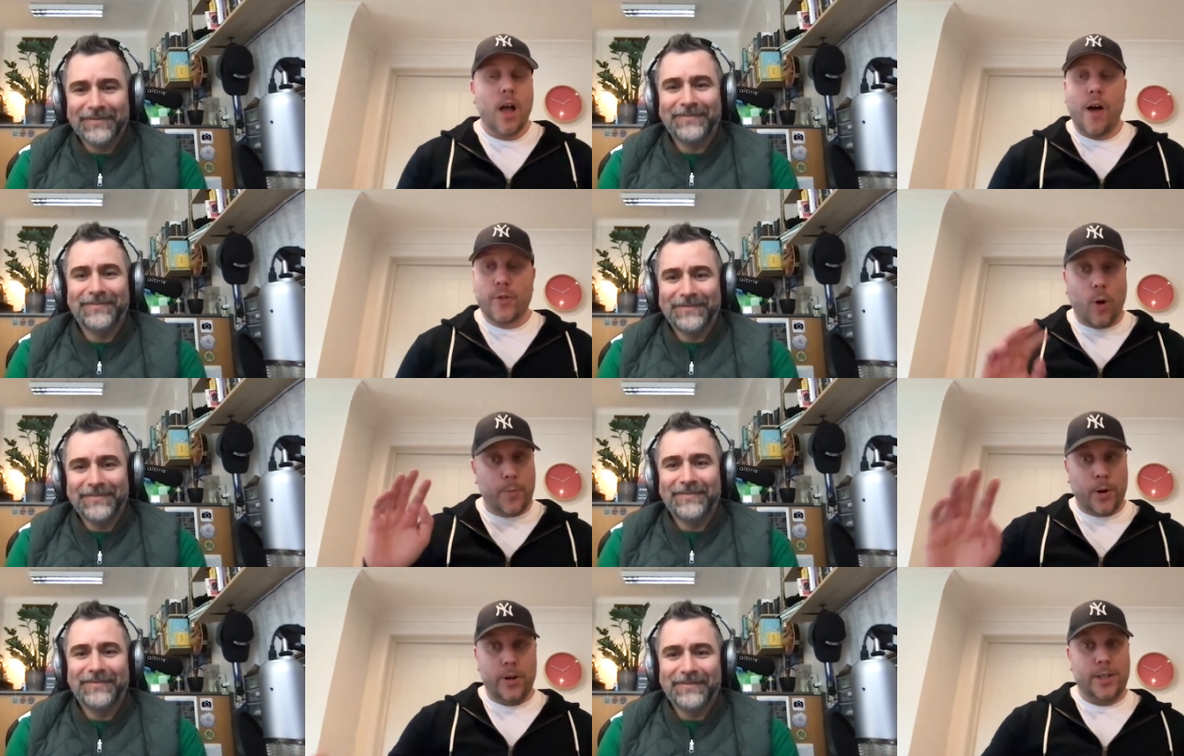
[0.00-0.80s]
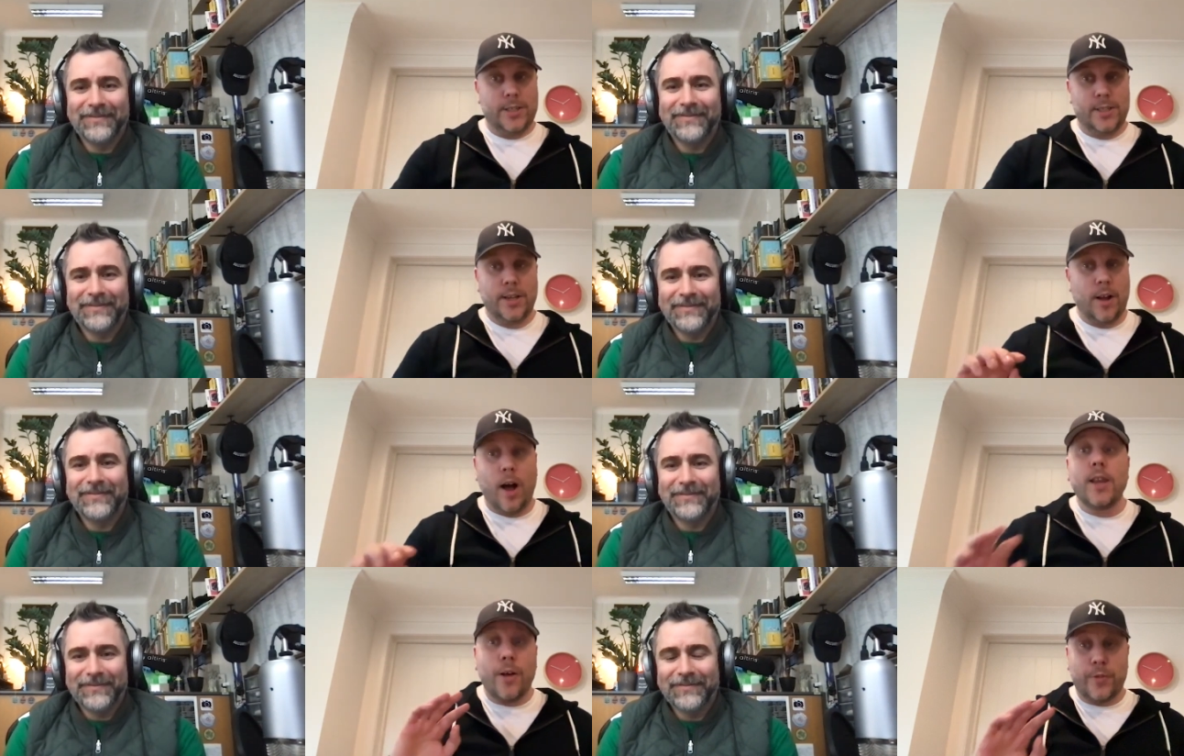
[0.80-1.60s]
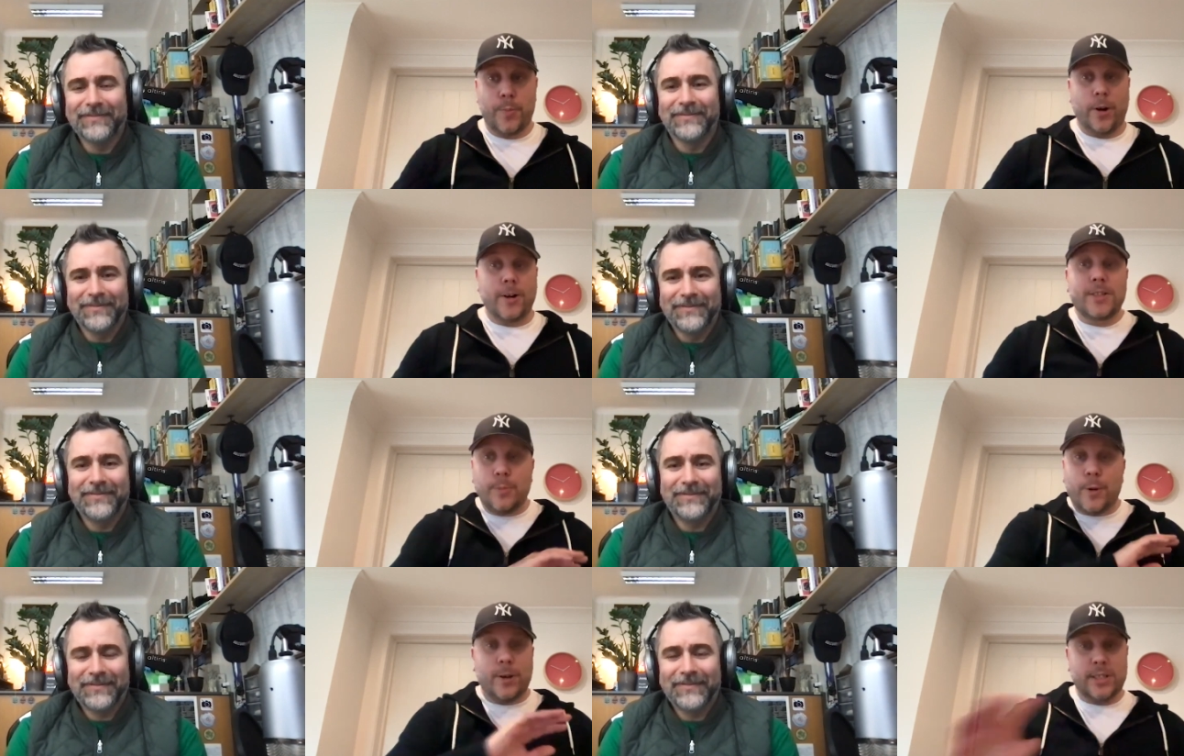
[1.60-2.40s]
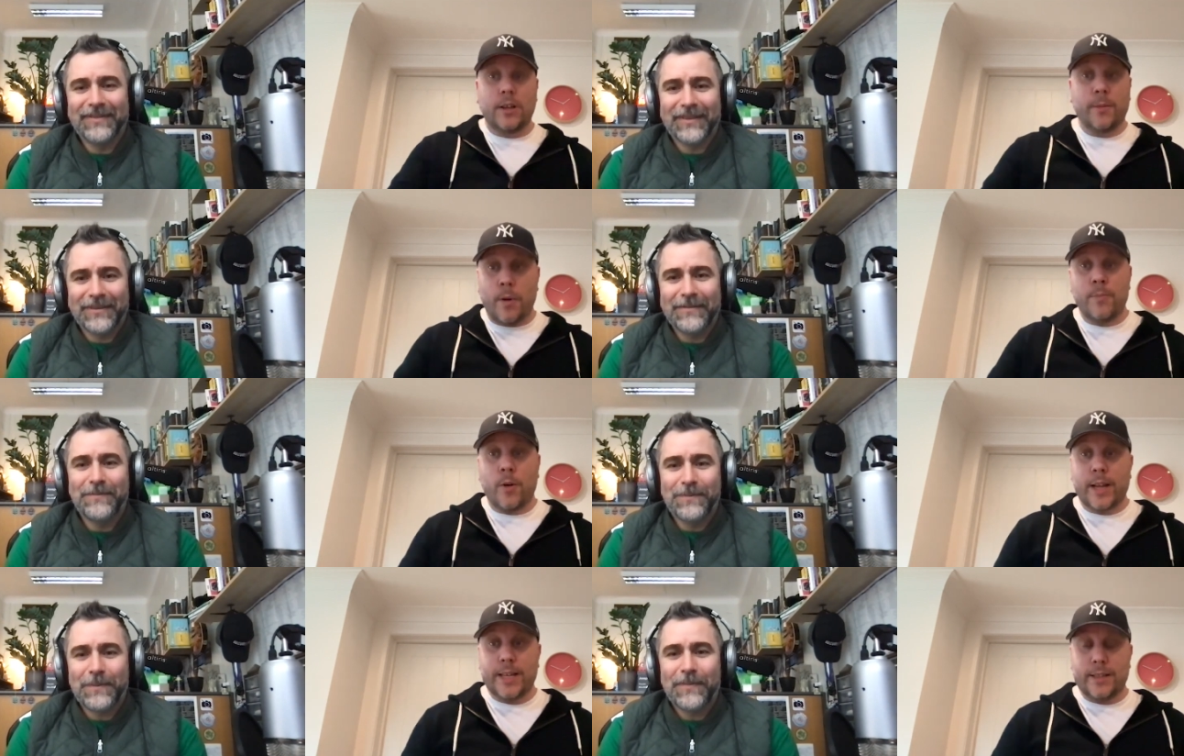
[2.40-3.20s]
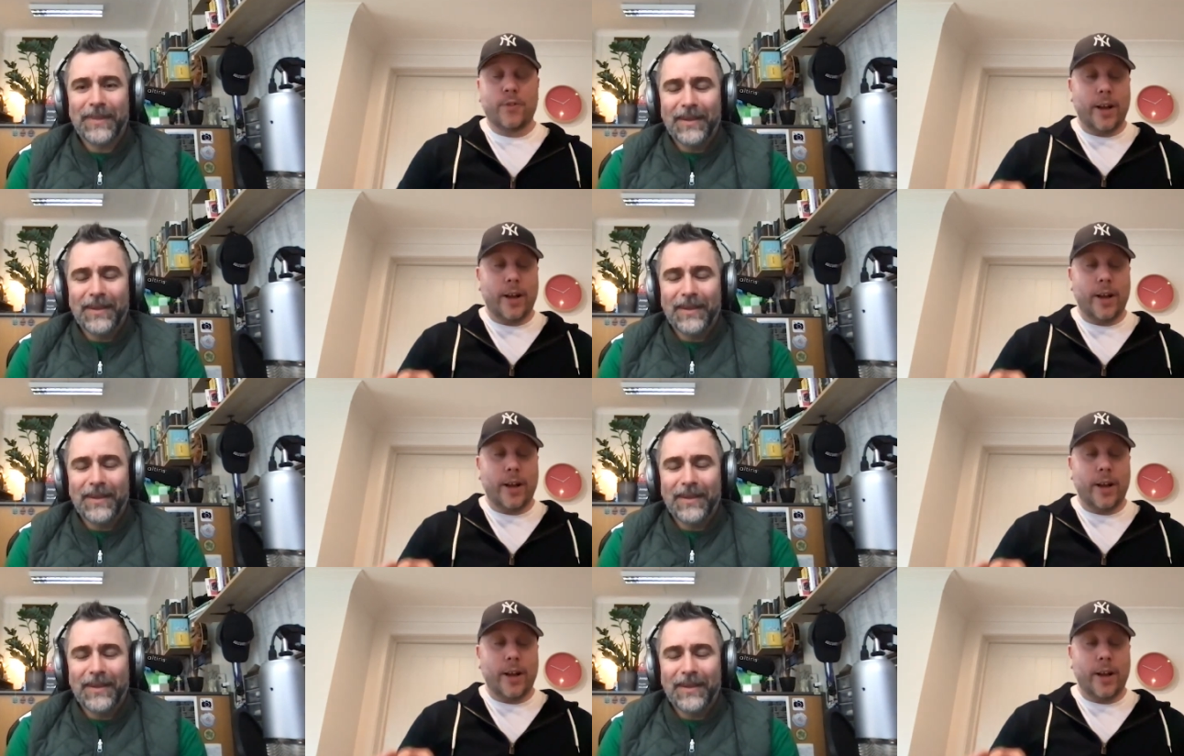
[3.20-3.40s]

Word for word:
Speaker 1: I've got books. I love the mm. books. The books. I'm not kidding,